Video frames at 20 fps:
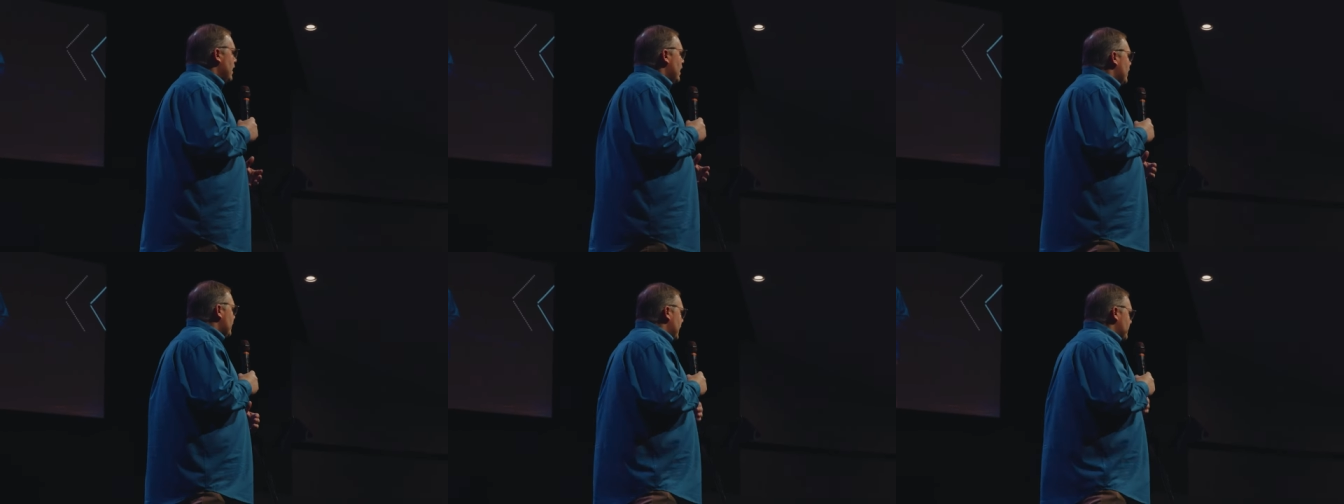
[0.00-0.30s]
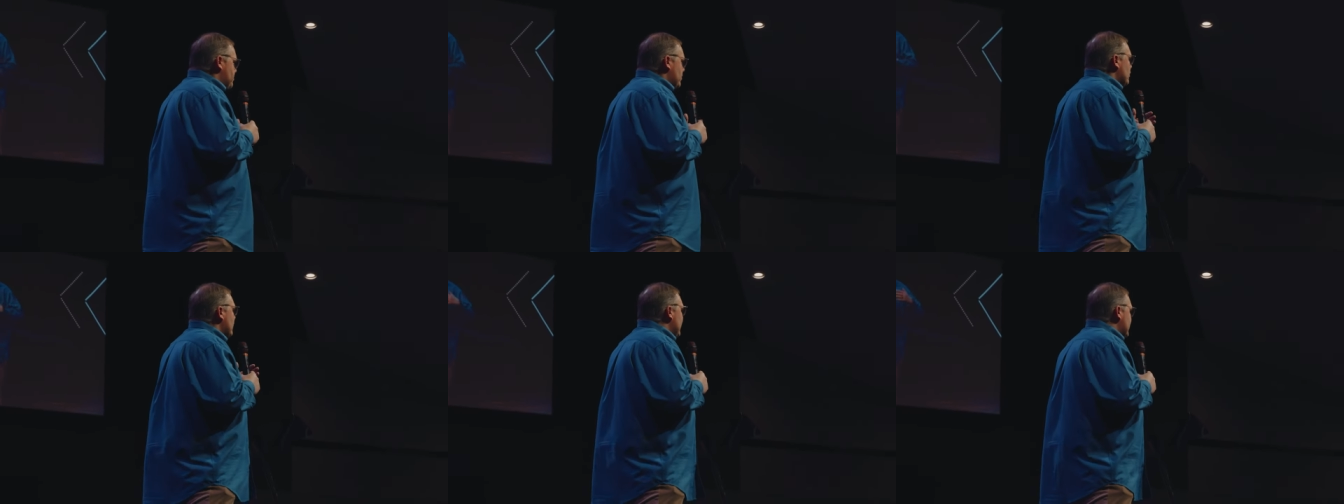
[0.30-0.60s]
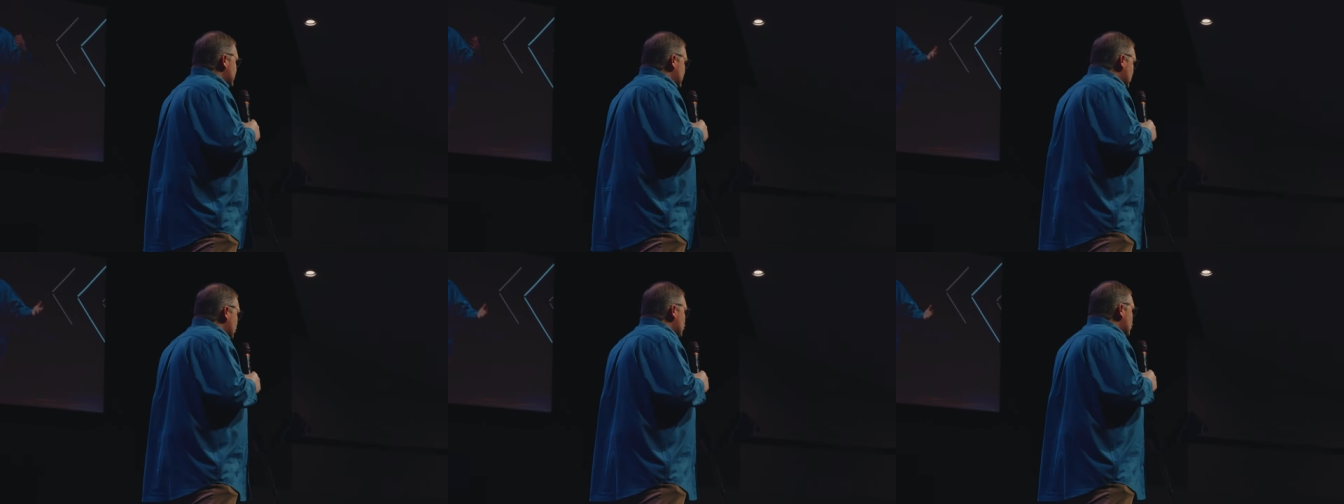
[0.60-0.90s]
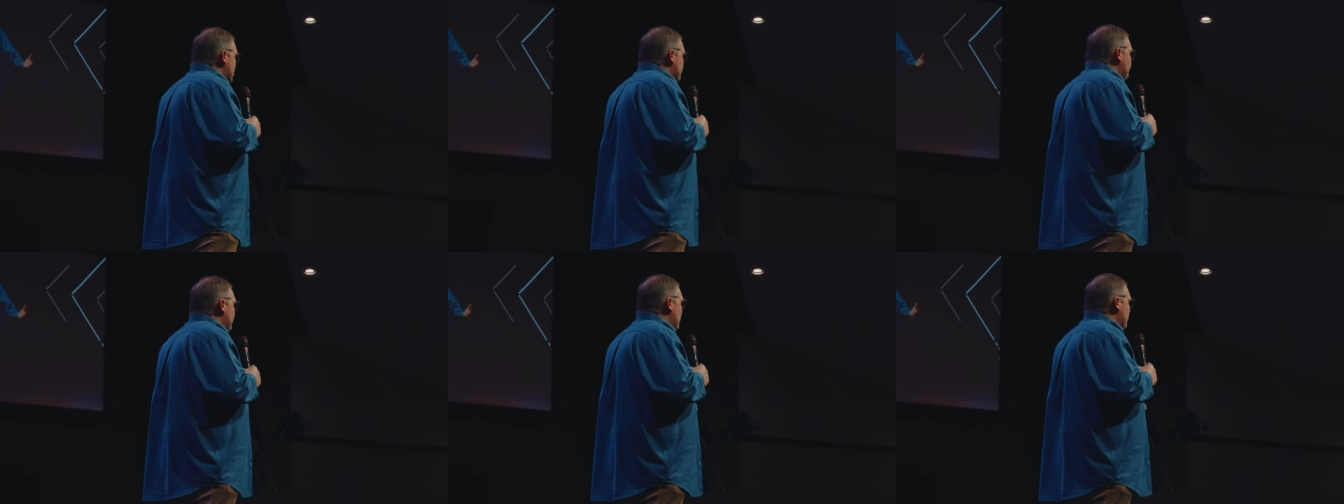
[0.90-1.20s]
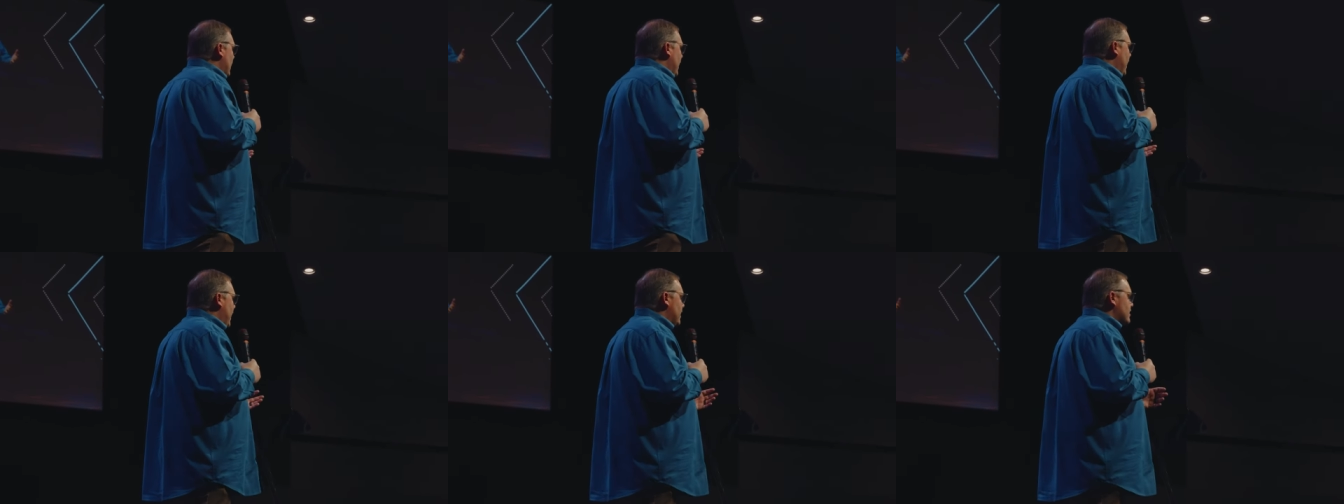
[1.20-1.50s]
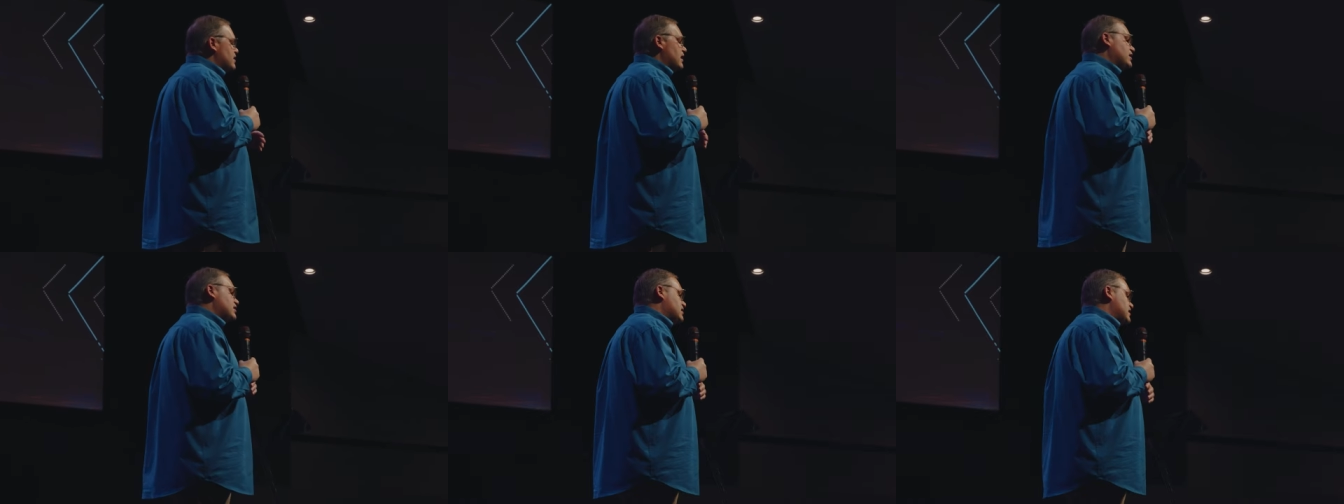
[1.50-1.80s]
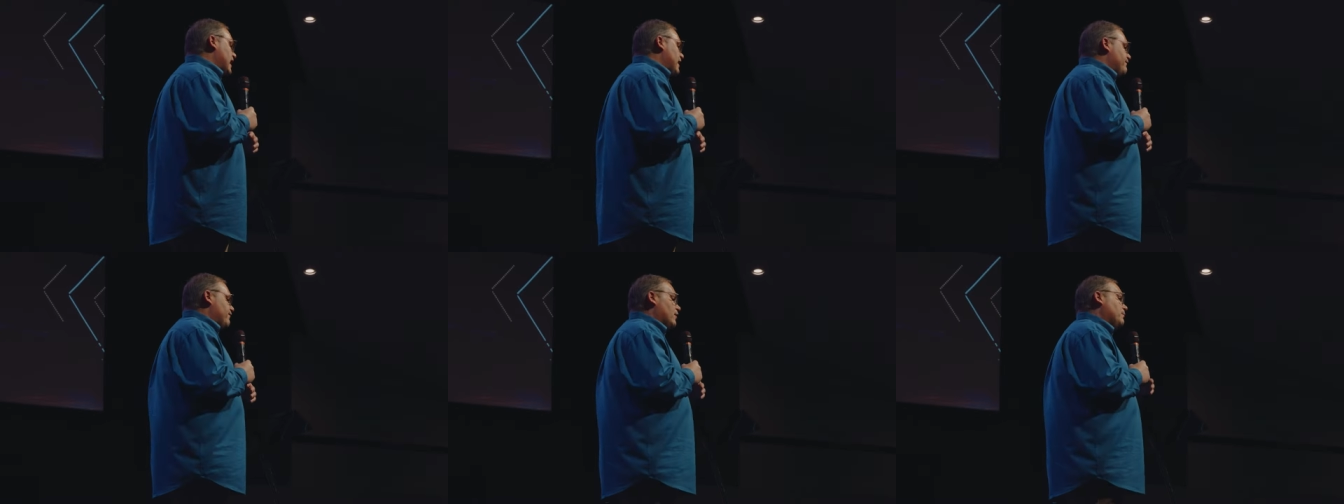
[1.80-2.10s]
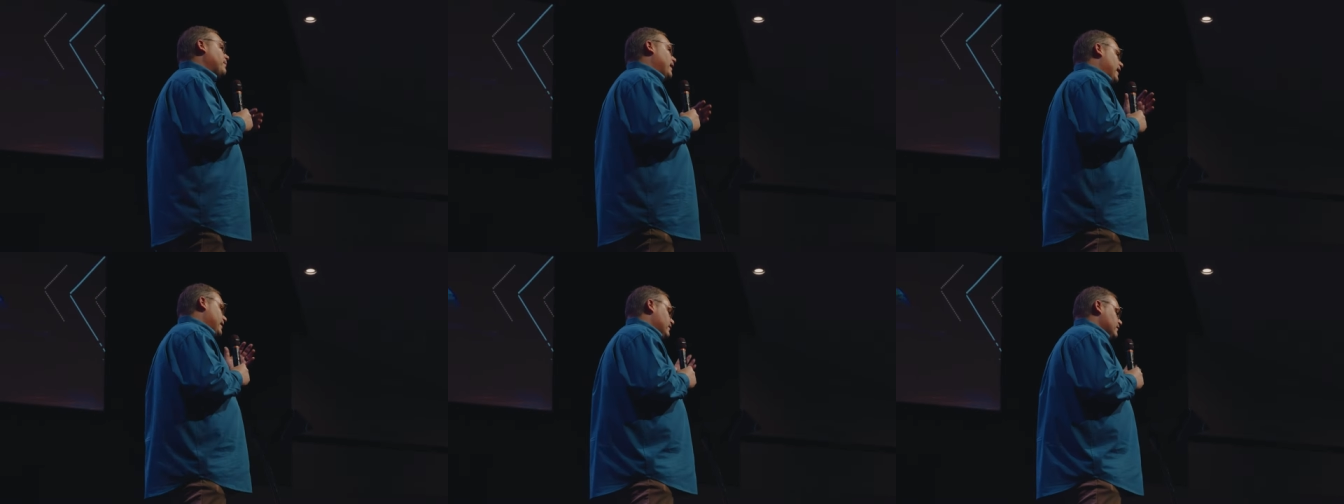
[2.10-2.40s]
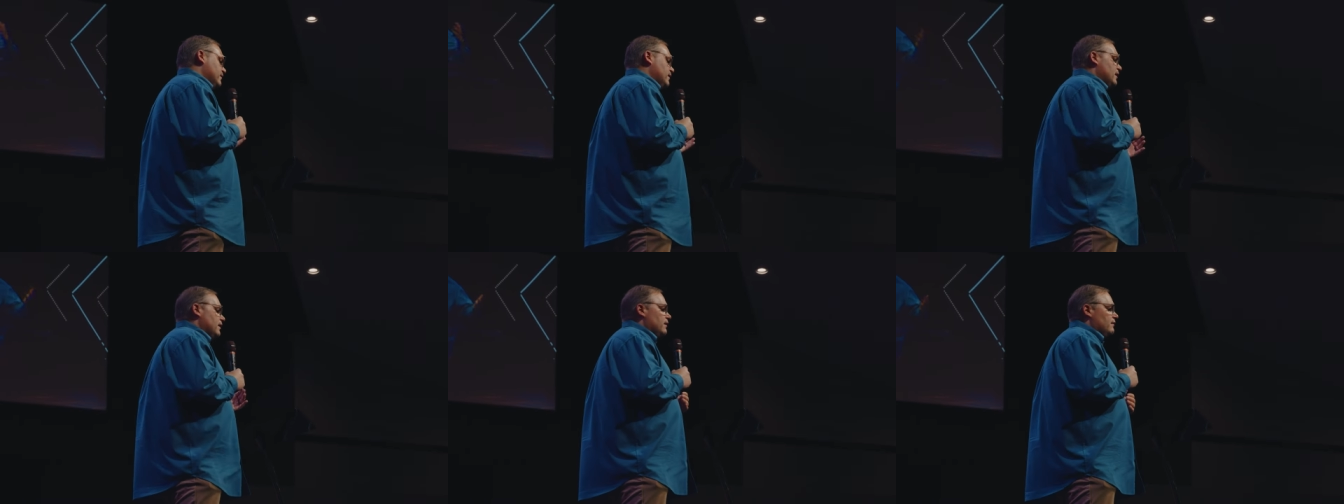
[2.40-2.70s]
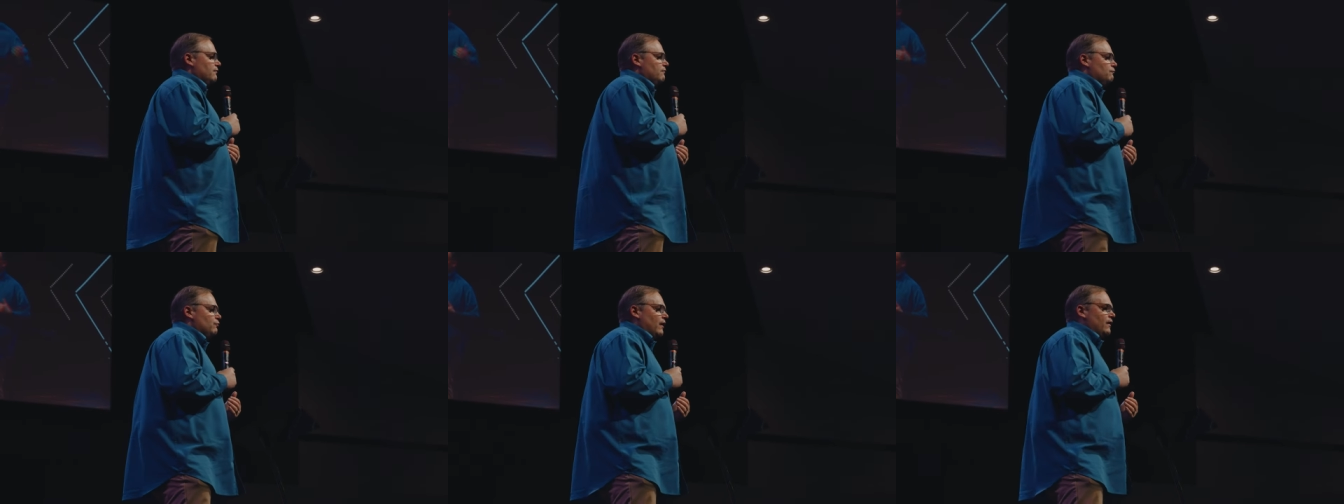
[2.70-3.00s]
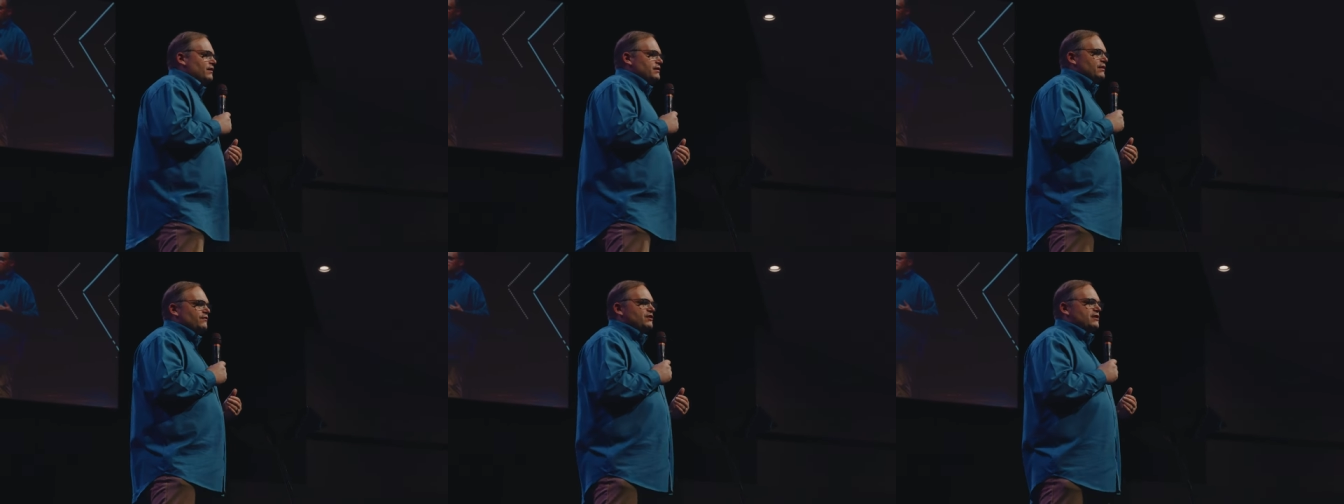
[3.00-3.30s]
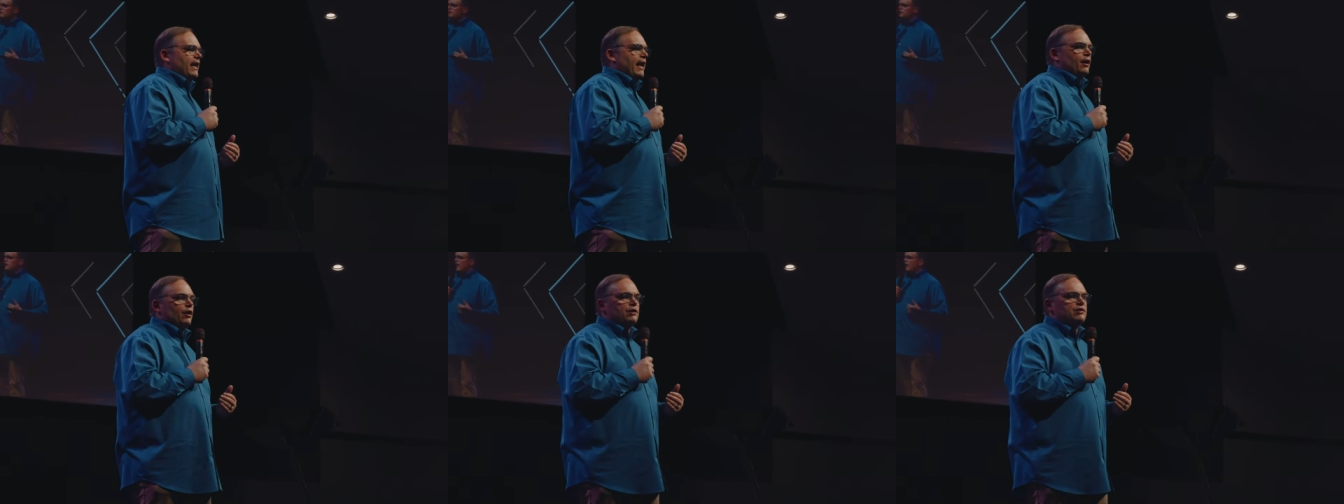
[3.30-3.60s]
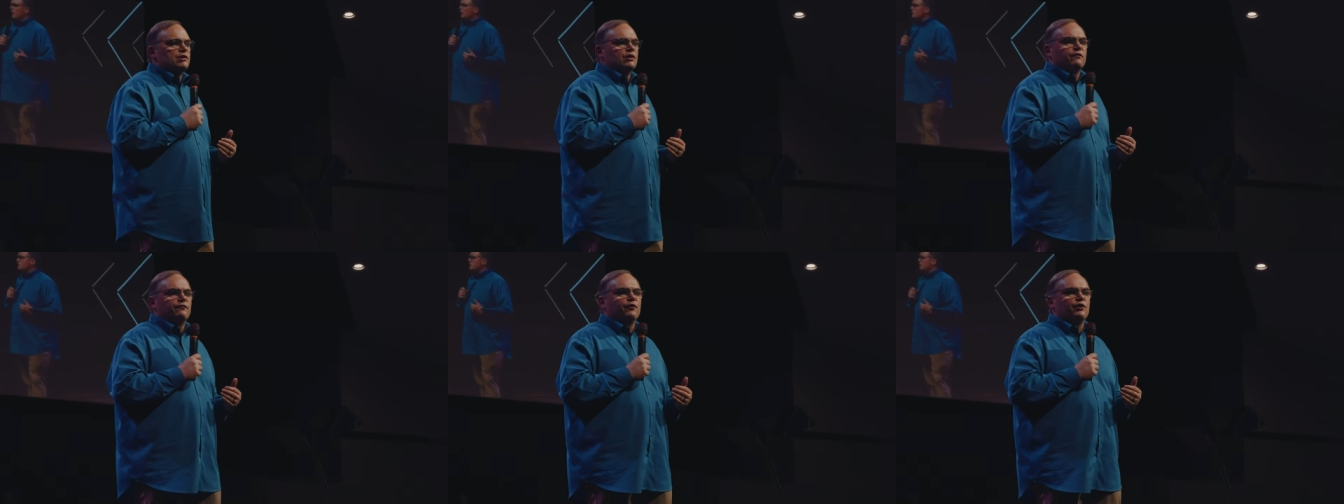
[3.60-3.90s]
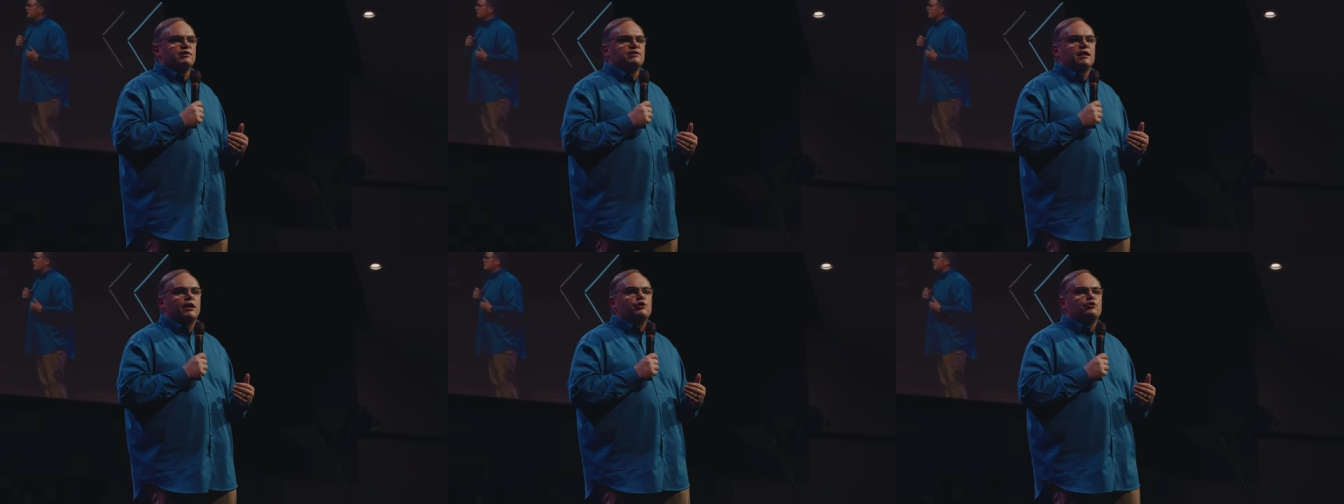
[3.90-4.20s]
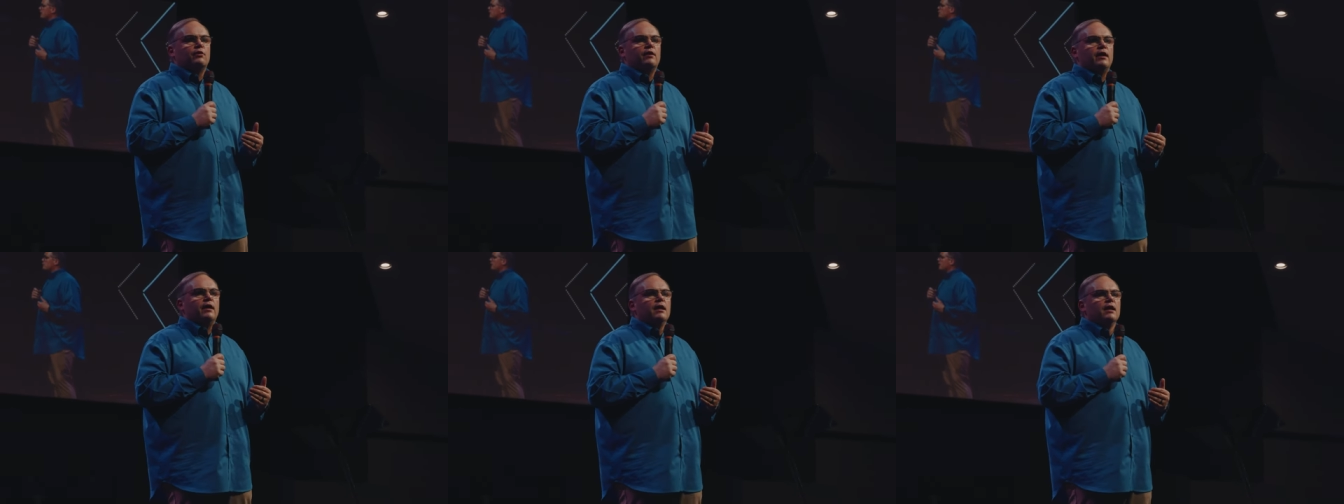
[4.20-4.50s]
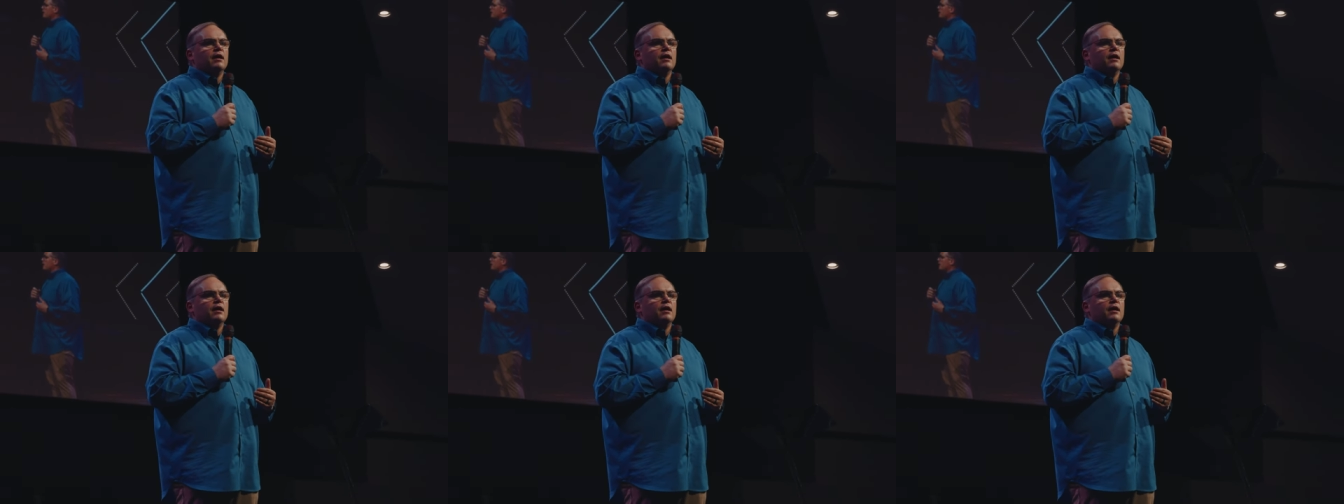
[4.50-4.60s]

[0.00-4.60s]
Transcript: They police the shipping lanes. It's safer by relative standards to the first century